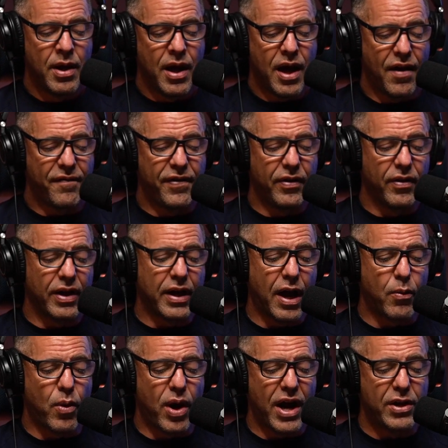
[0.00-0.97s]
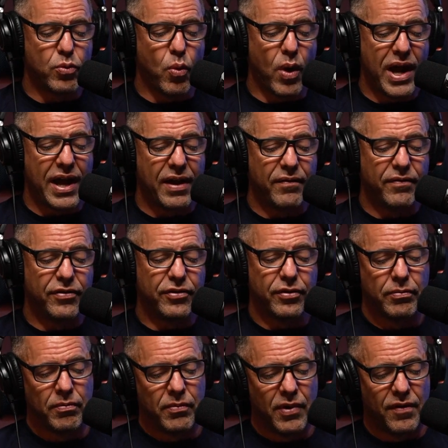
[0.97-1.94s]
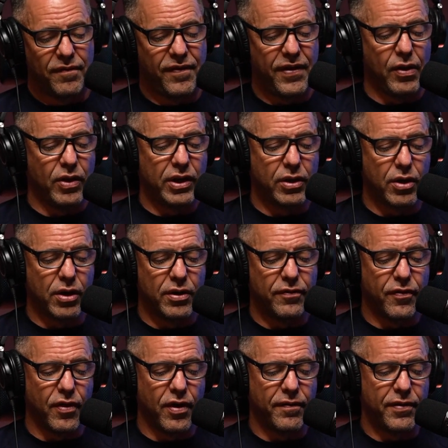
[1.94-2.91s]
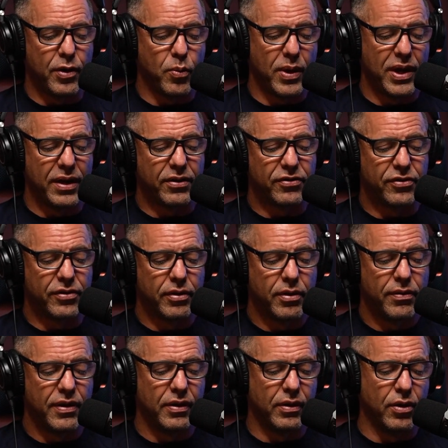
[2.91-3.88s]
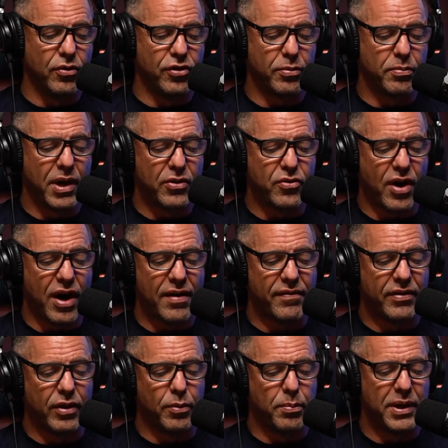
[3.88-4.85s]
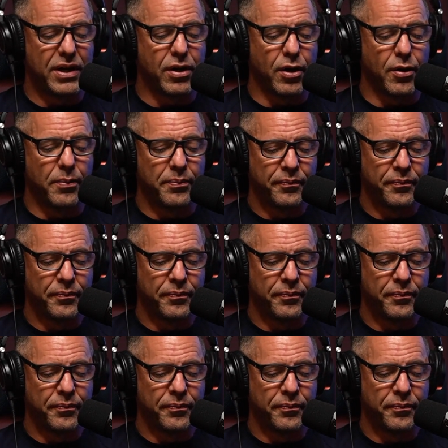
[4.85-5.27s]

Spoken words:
I feel like I ride waves, feeling good for a few weeks, then losing my drive and libido.